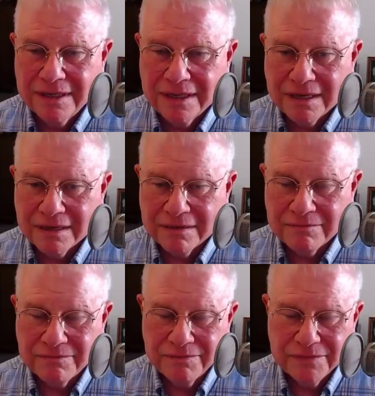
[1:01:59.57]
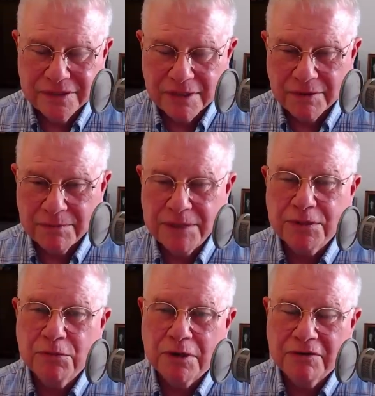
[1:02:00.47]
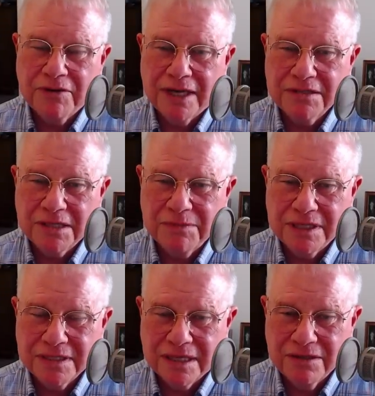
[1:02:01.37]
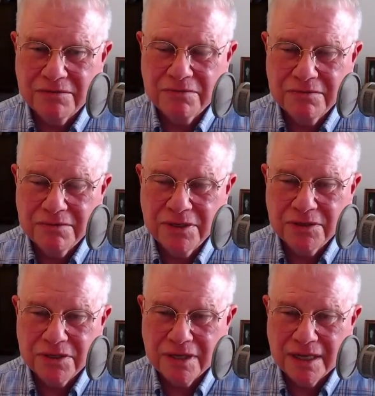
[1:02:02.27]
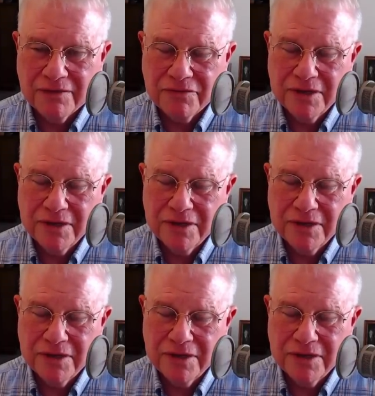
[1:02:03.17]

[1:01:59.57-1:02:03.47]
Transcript: um, some of the people who were advising me said, you you should have